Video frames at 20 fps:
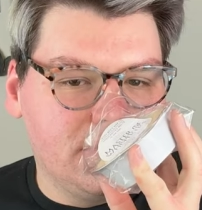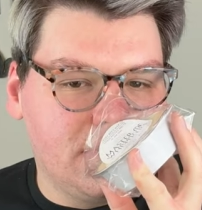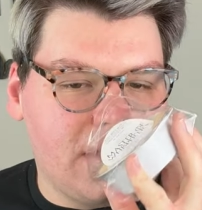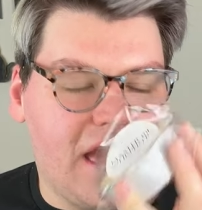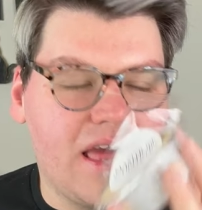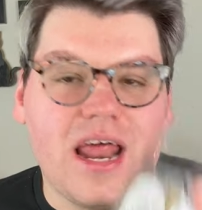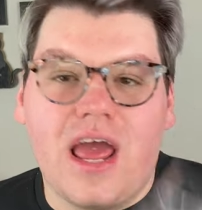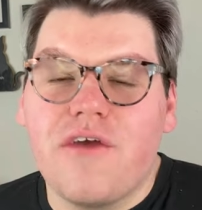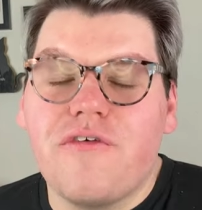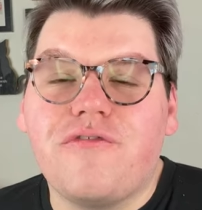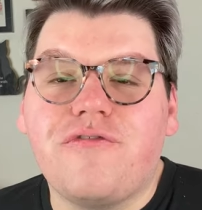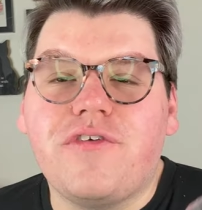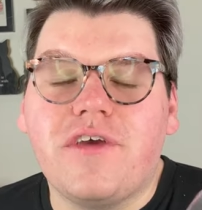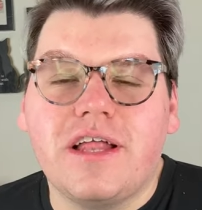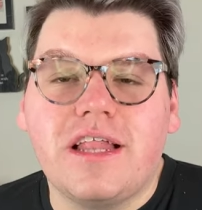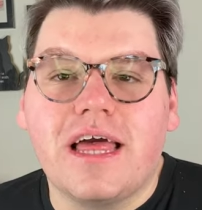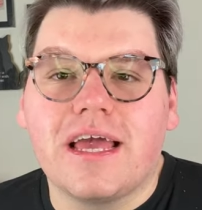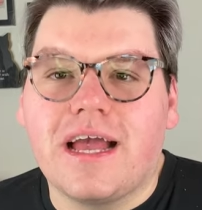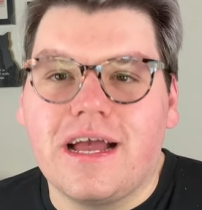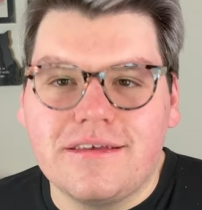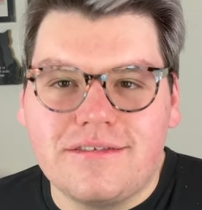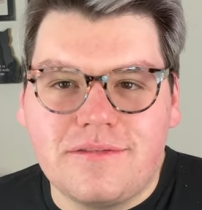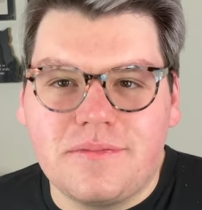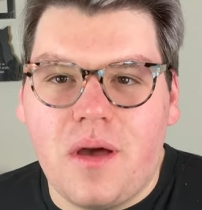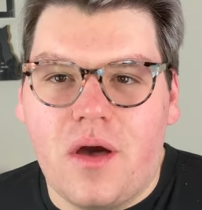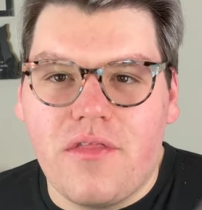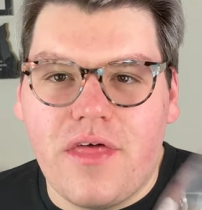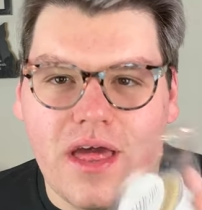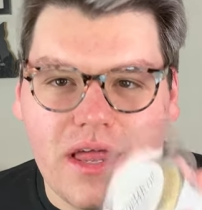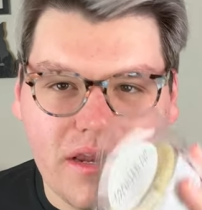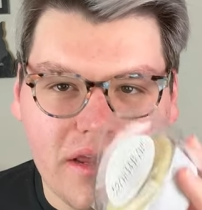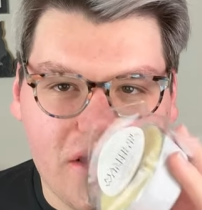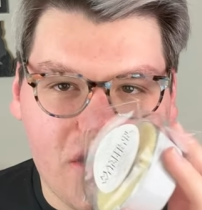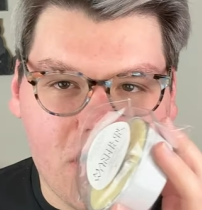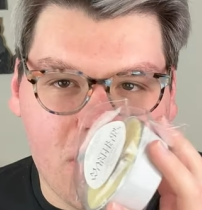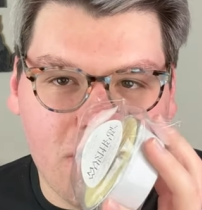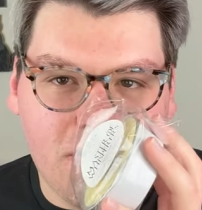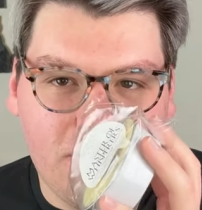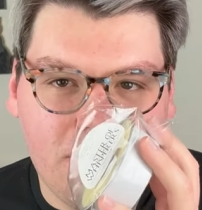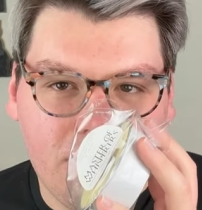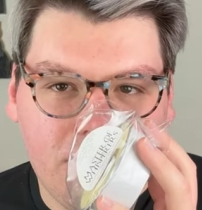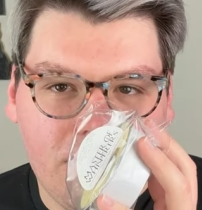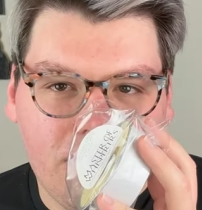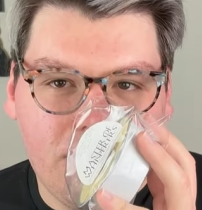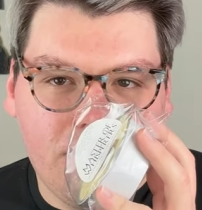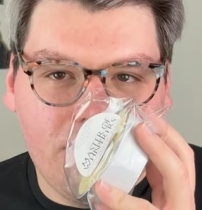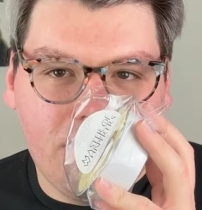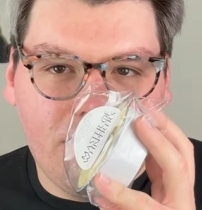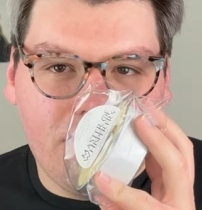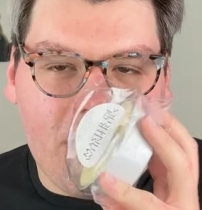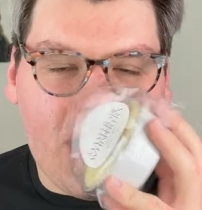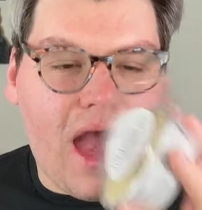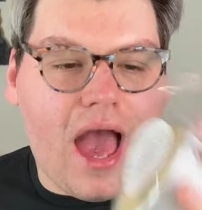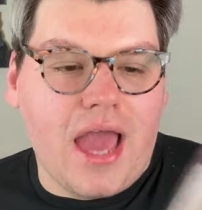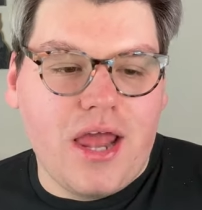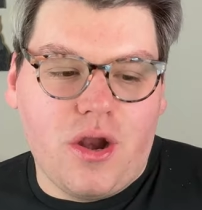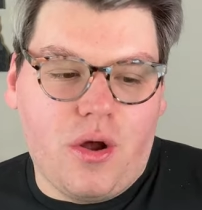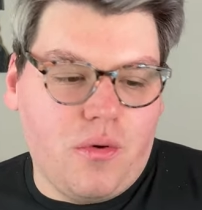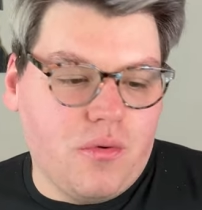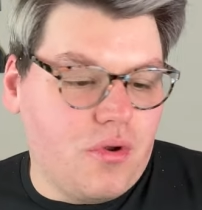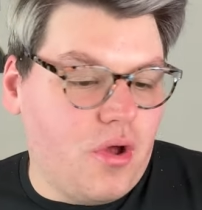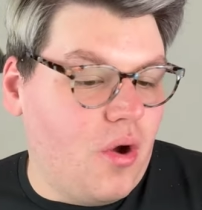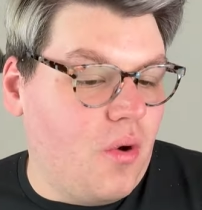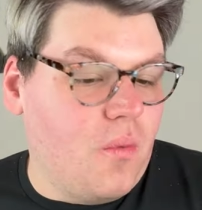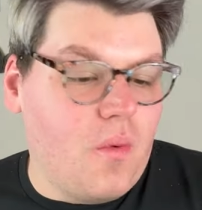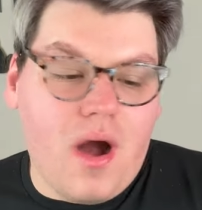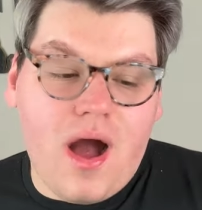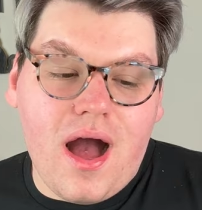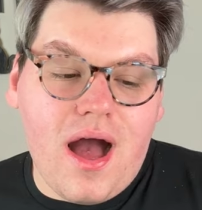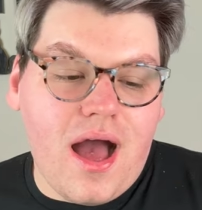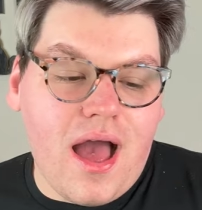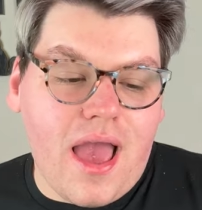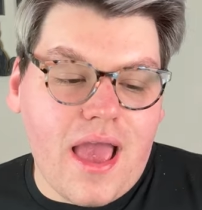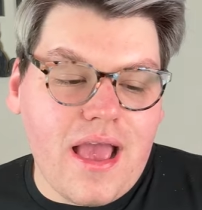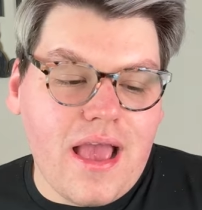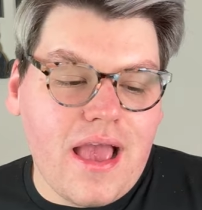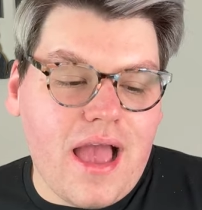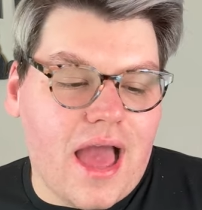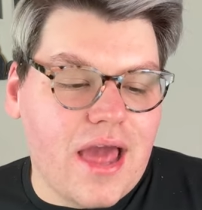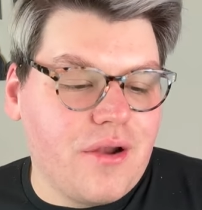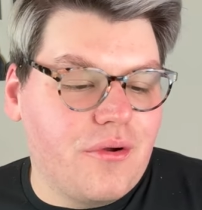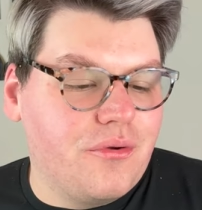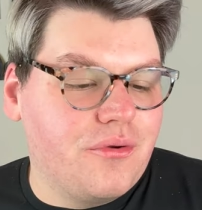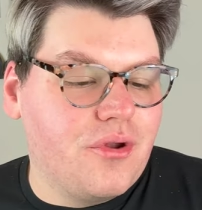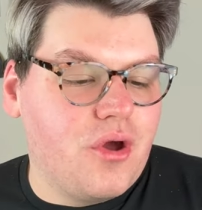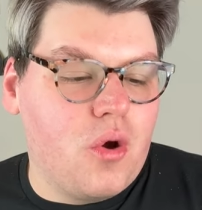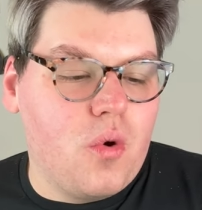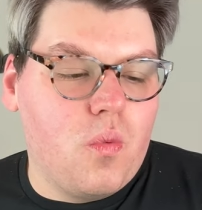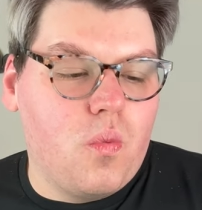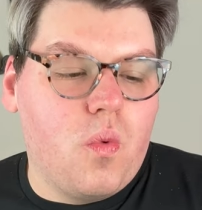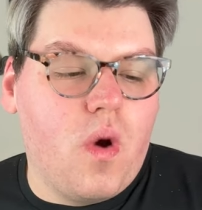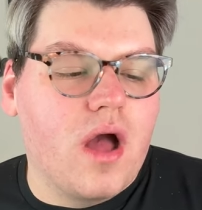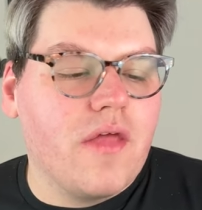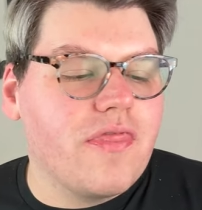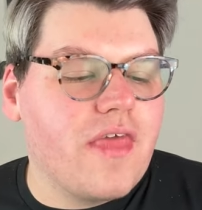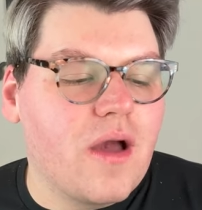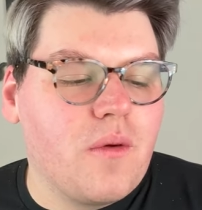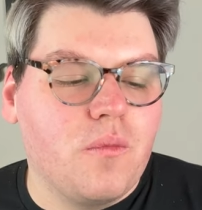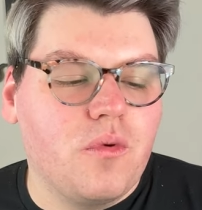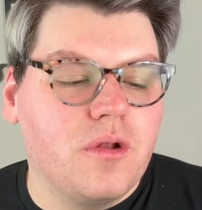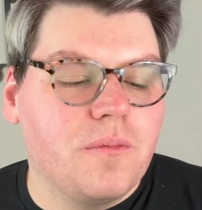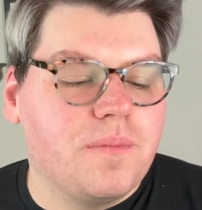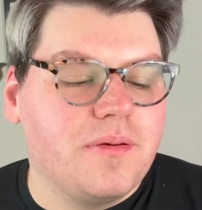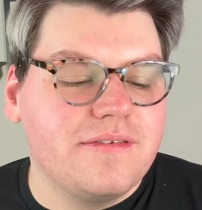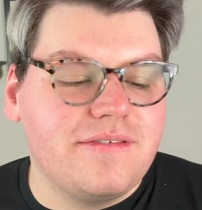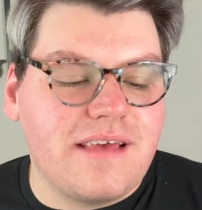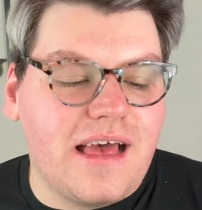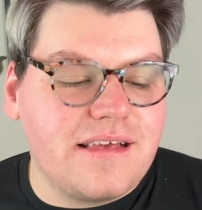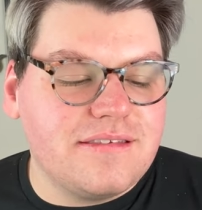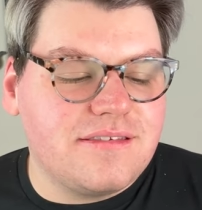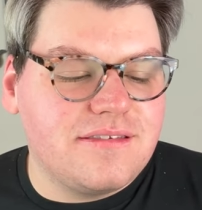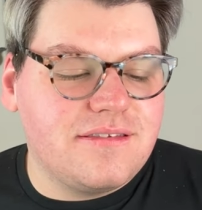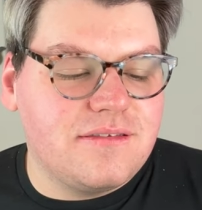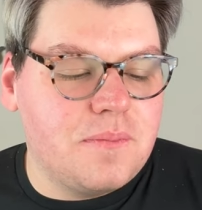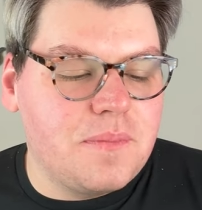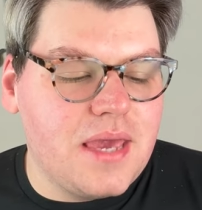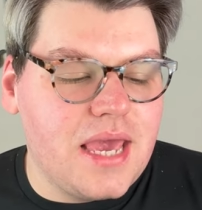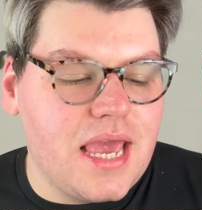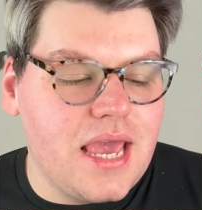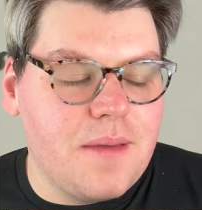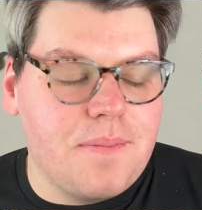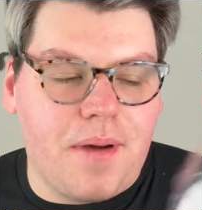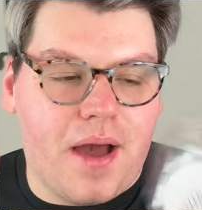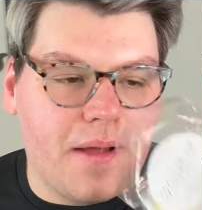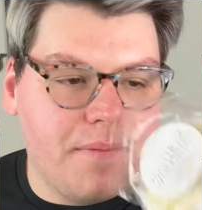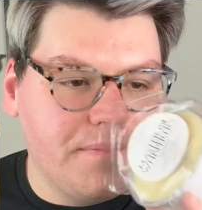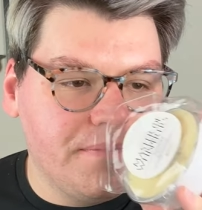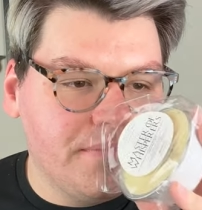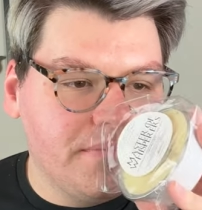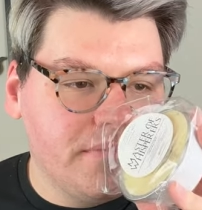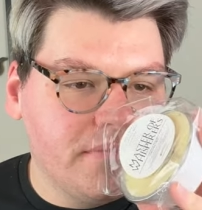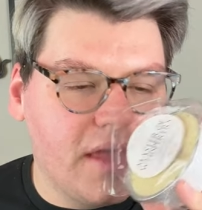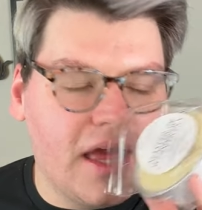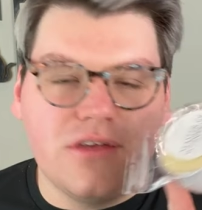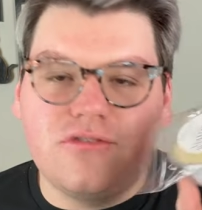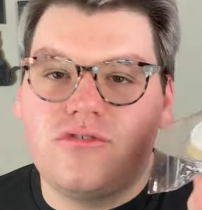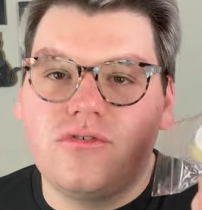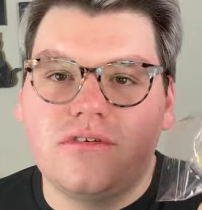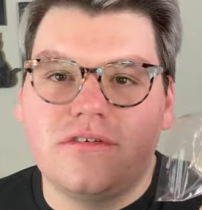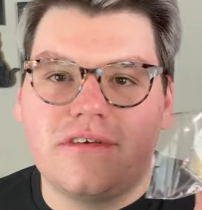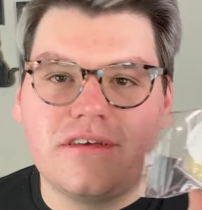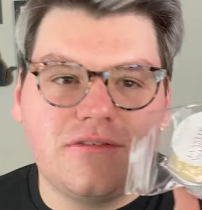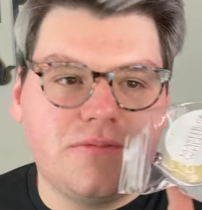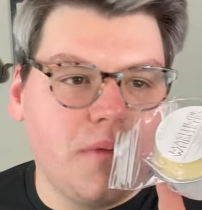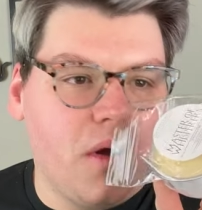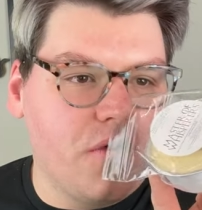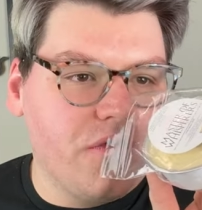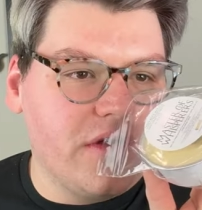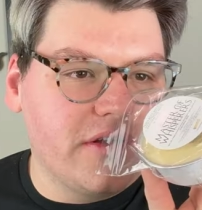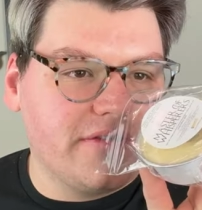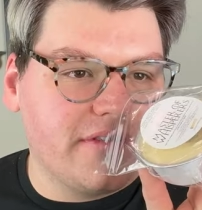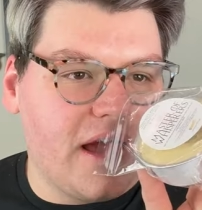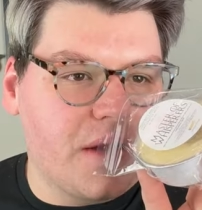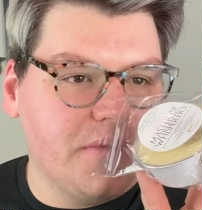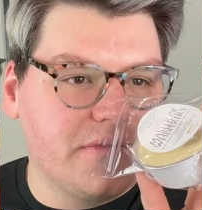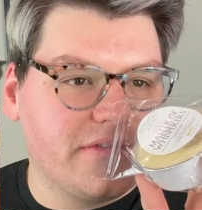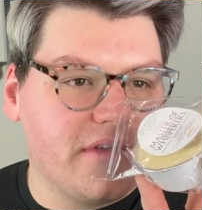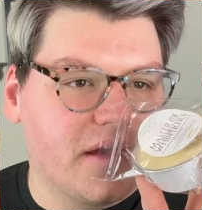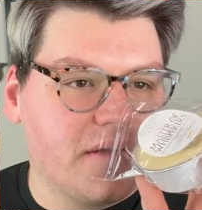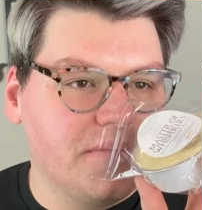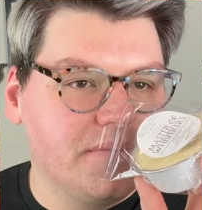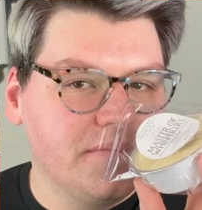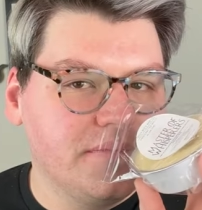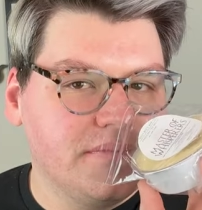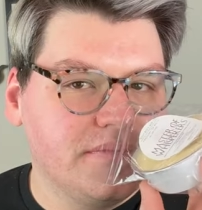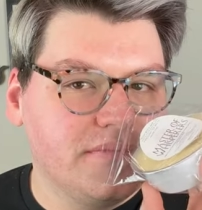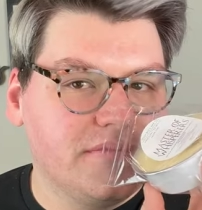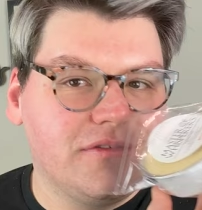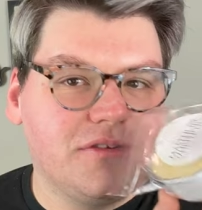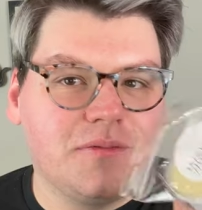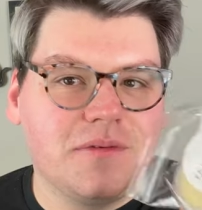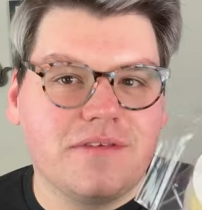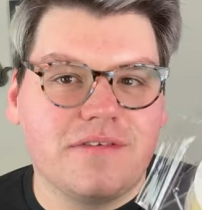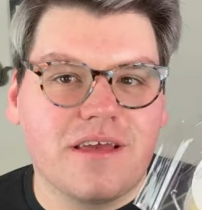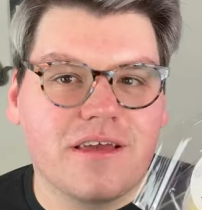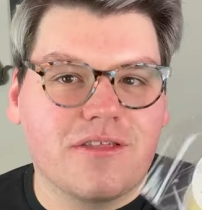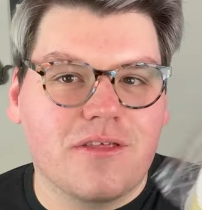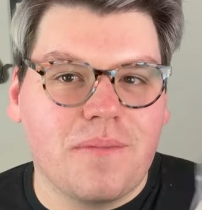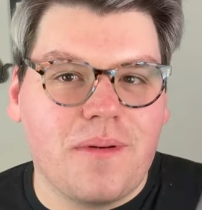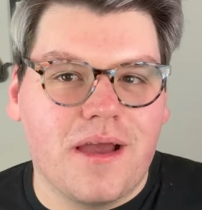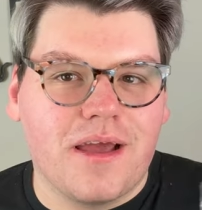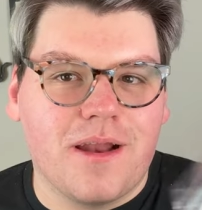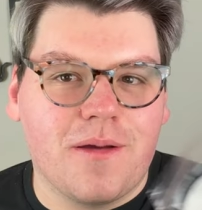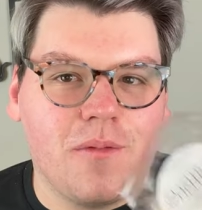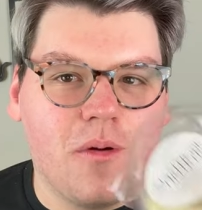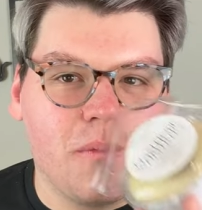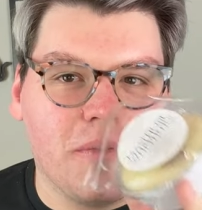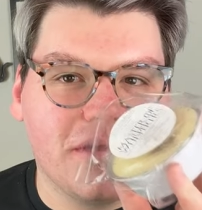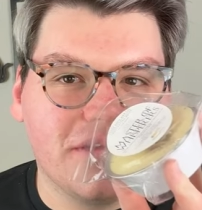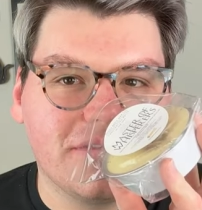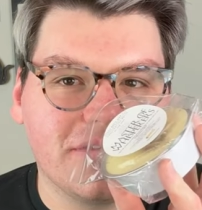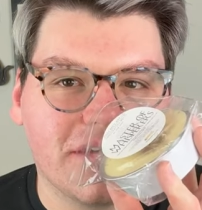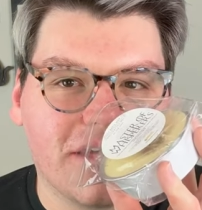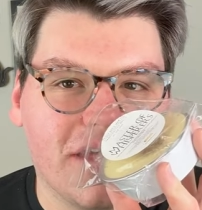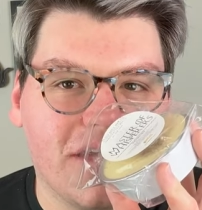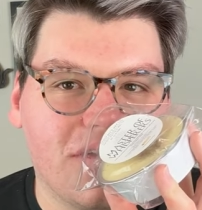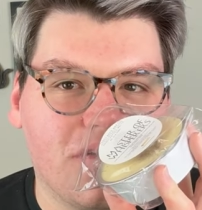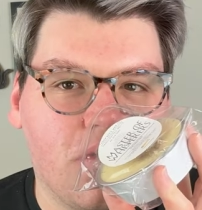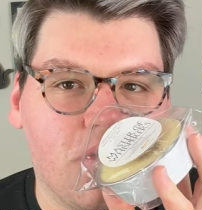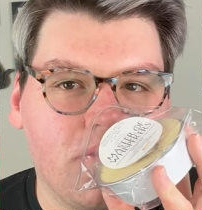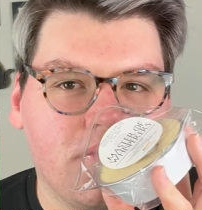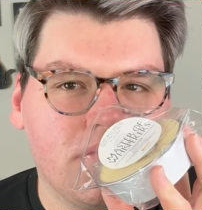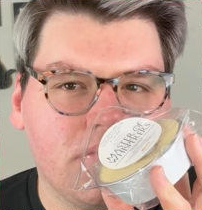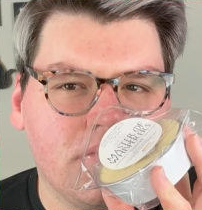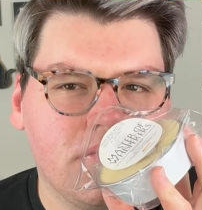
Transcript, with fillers: And I feel like I smell that in here. I don't know why. I don't know what that would possess to be, but as soon as I smelled this, I was like, this smells like the pineapple pizza candle,